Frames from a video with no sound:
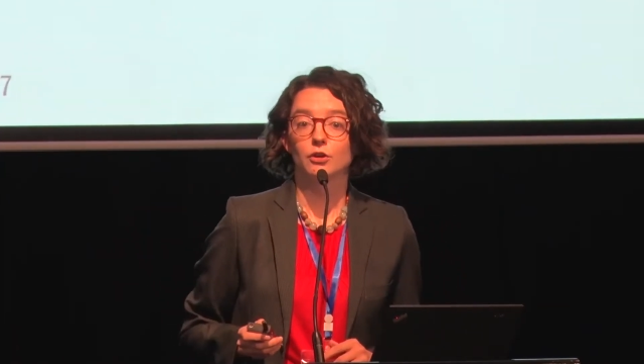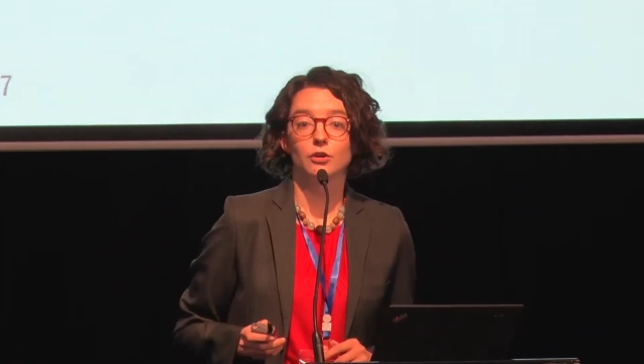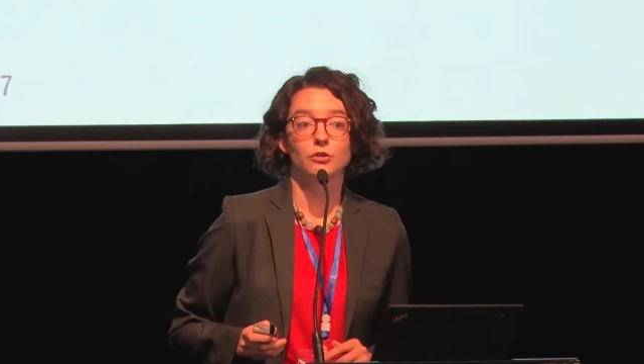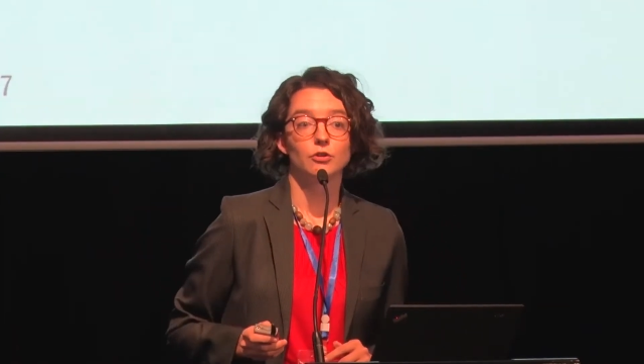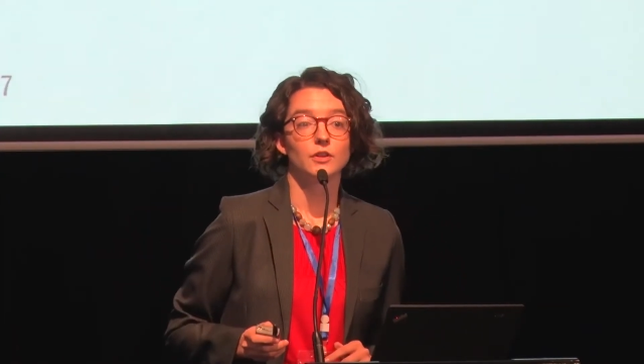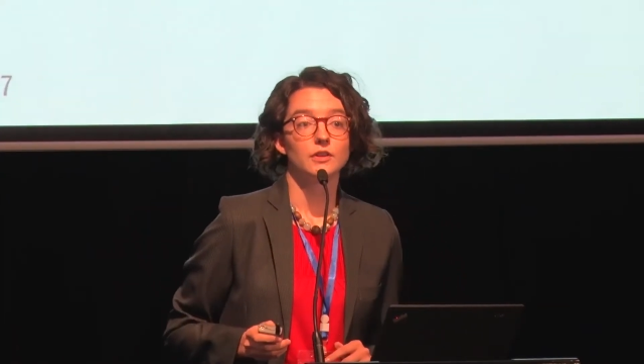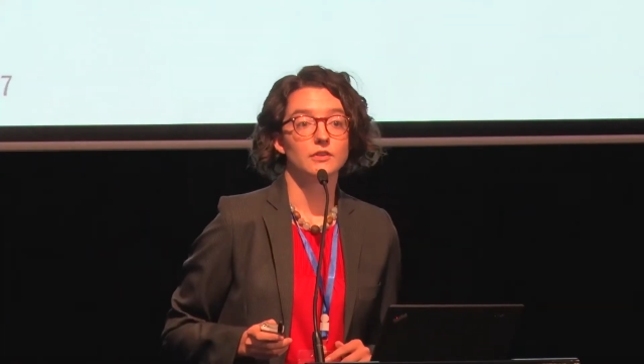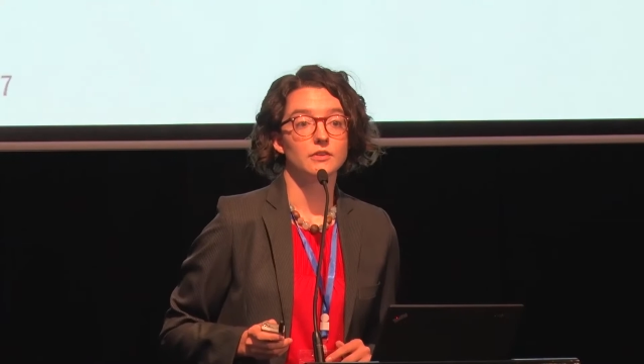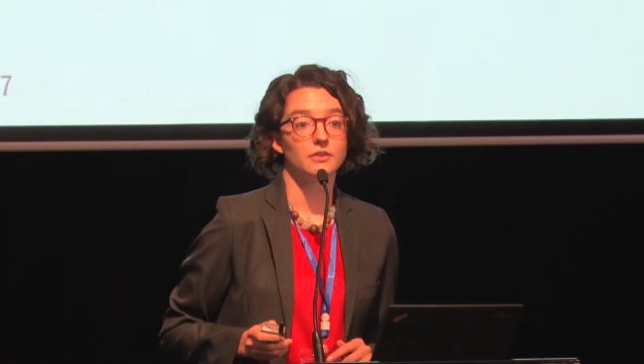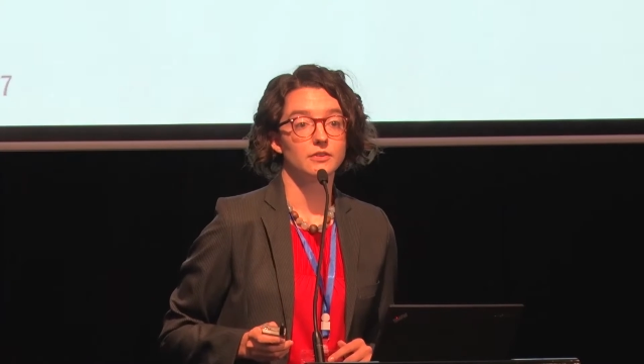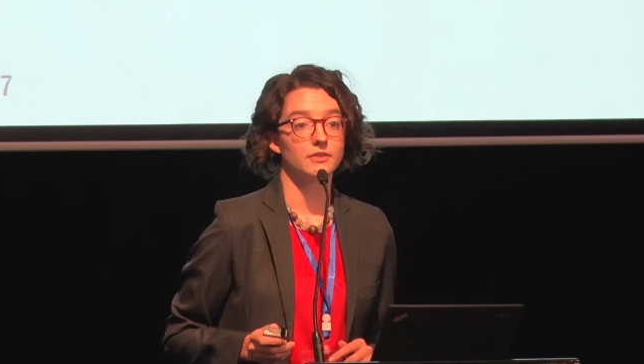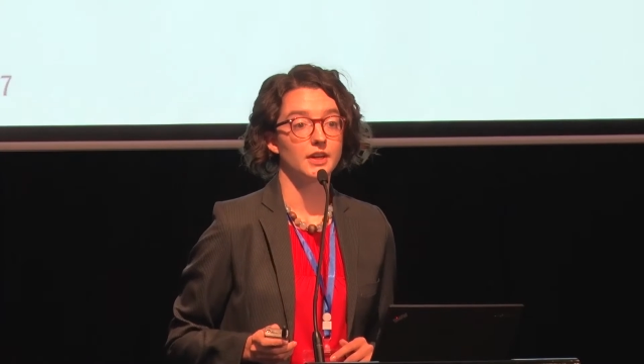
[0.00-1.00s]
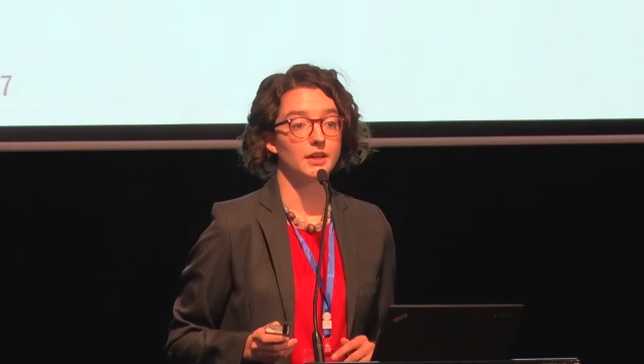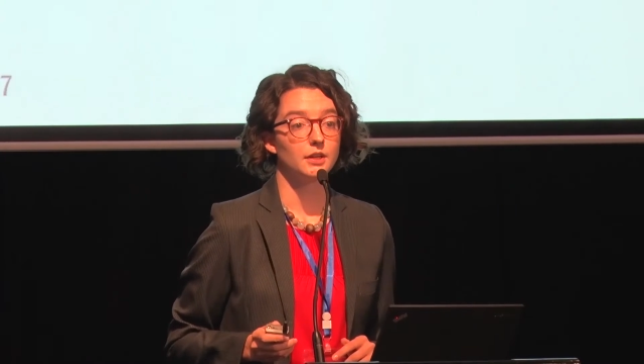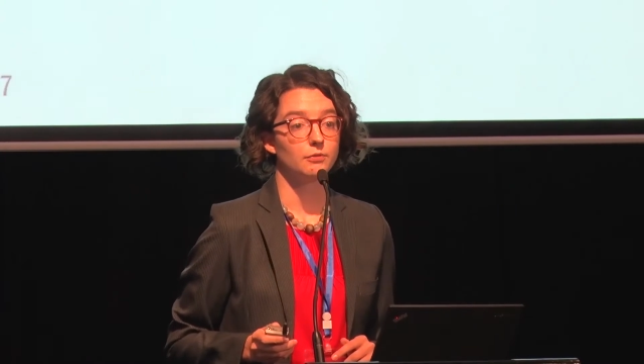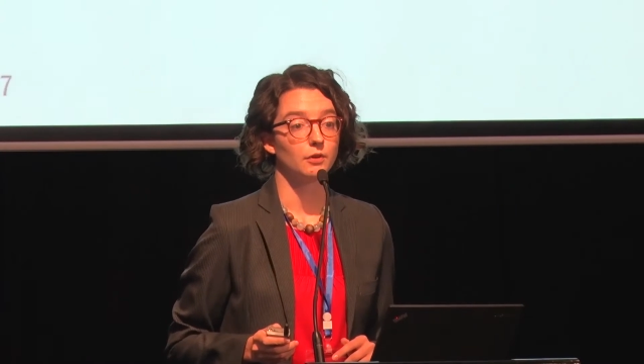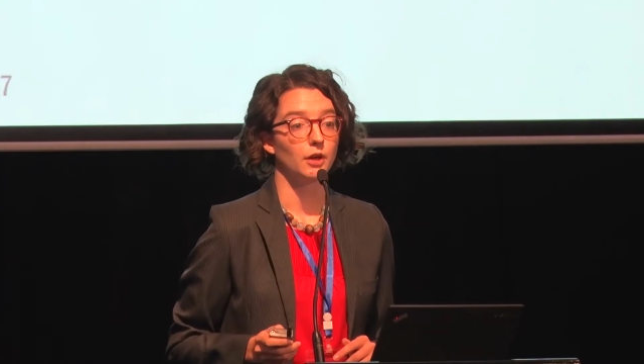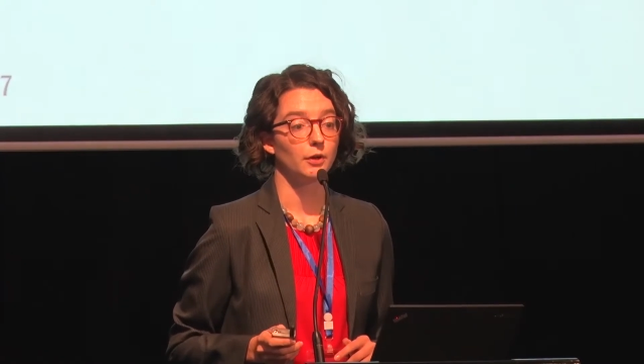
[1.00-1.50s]
So this is a
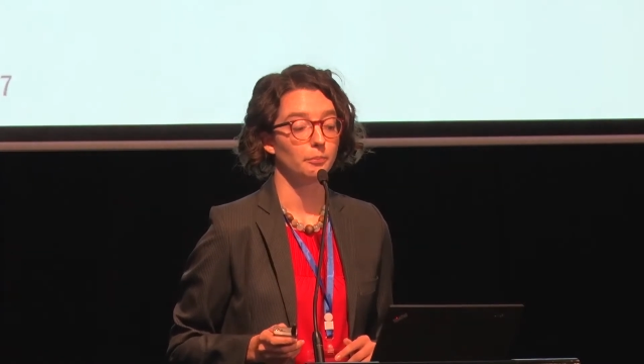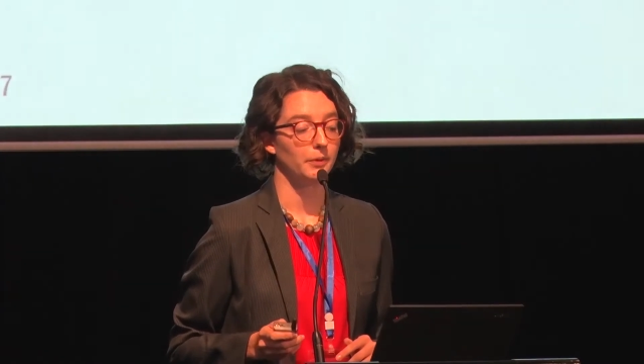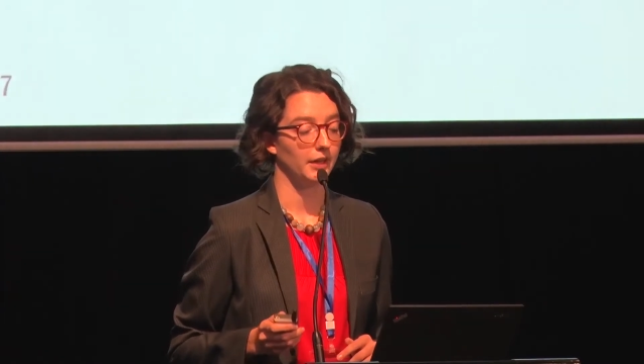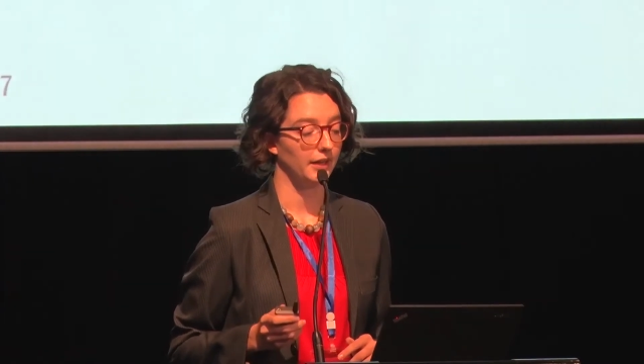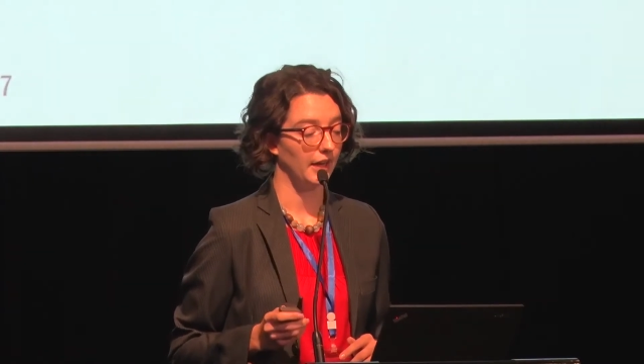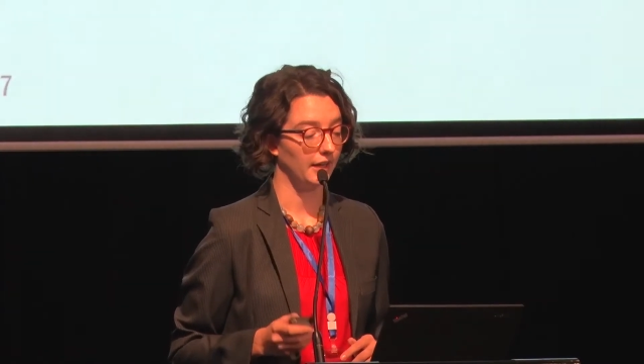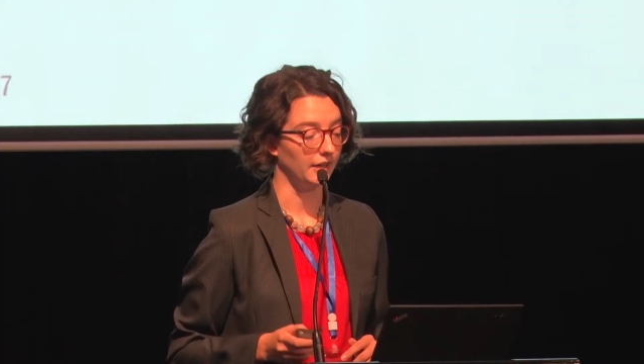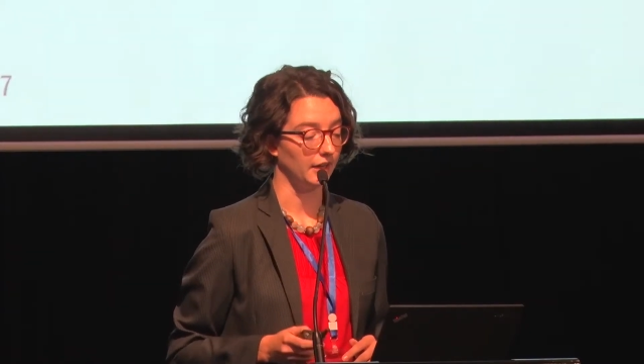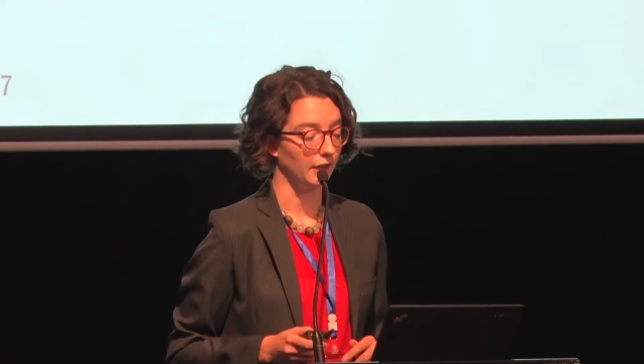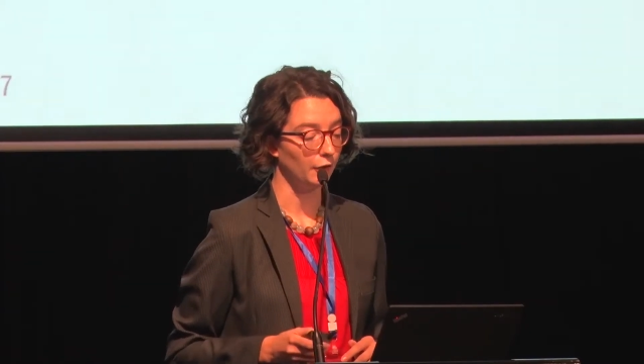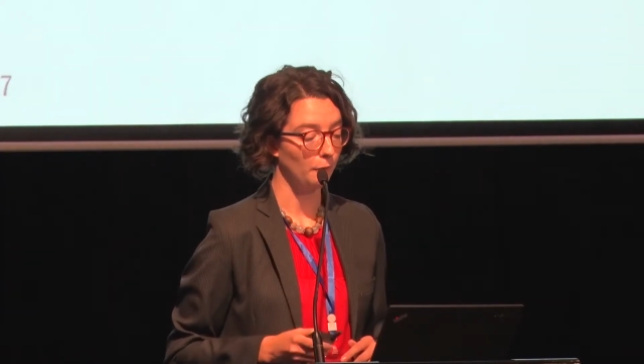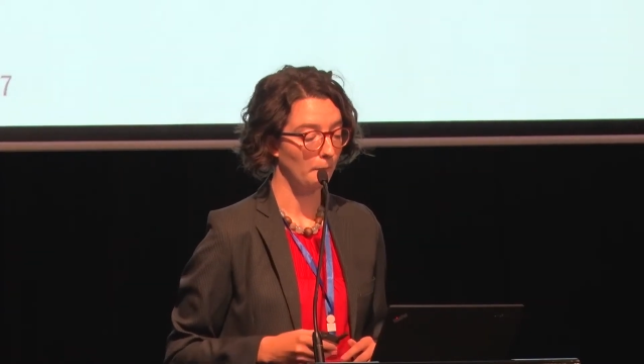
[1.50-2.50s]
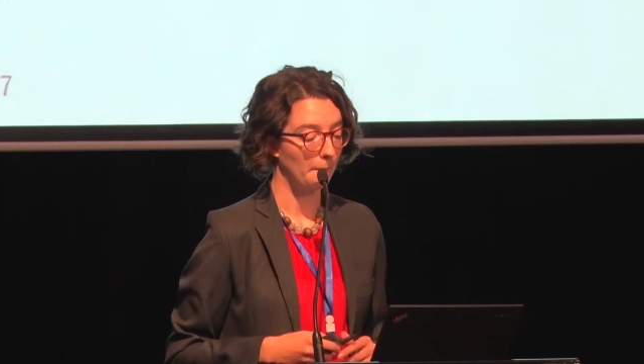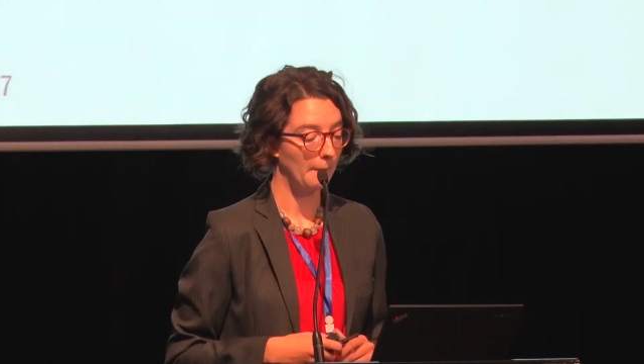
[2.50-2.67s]
study from Kenya,